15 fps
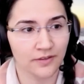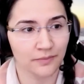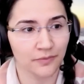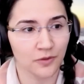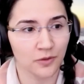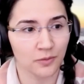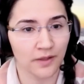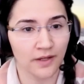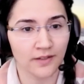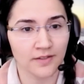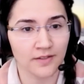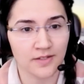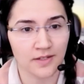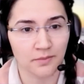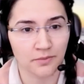To apply the
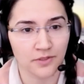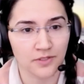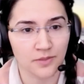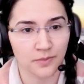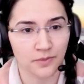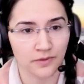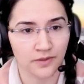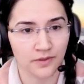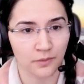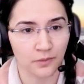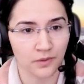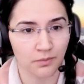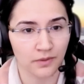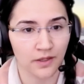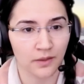same principle that we
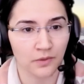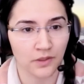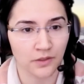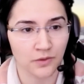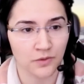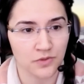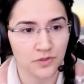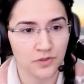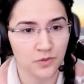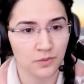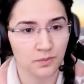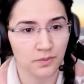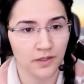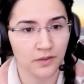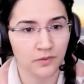apply with our users to
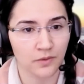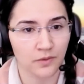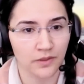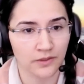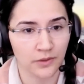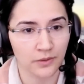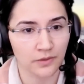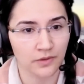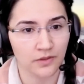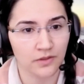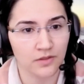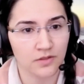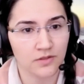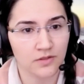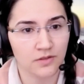apply to our
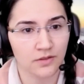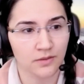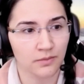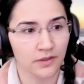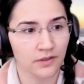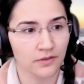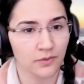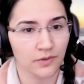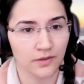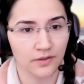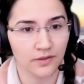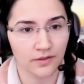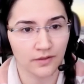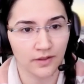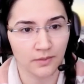tokens, apply to
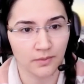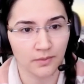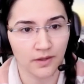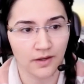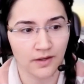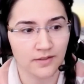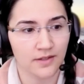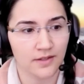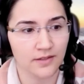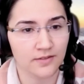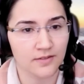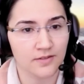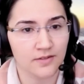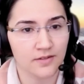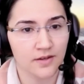our APIs
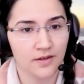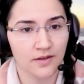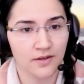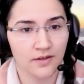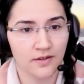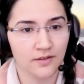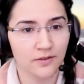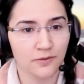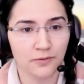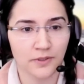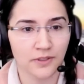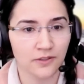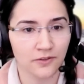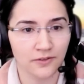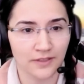access. You
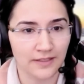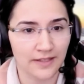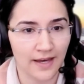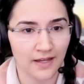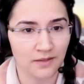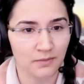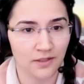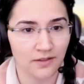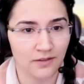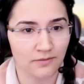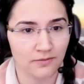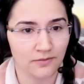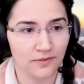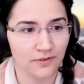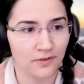really don't need admin if
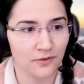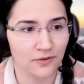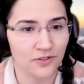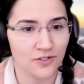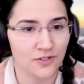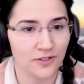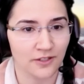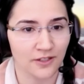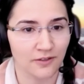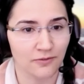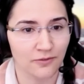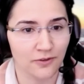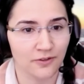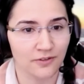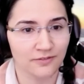you're just looking
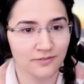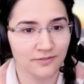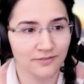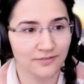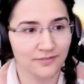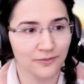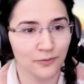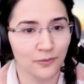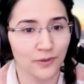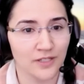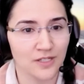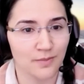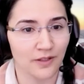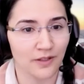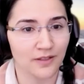for one
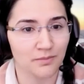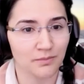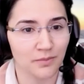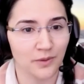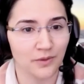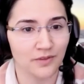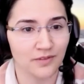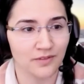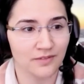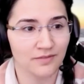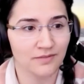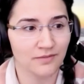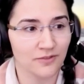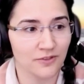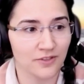small component,
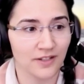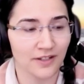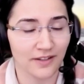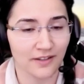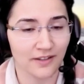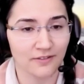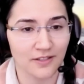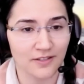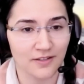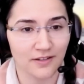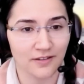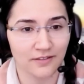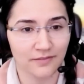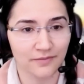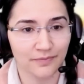just like Henry said.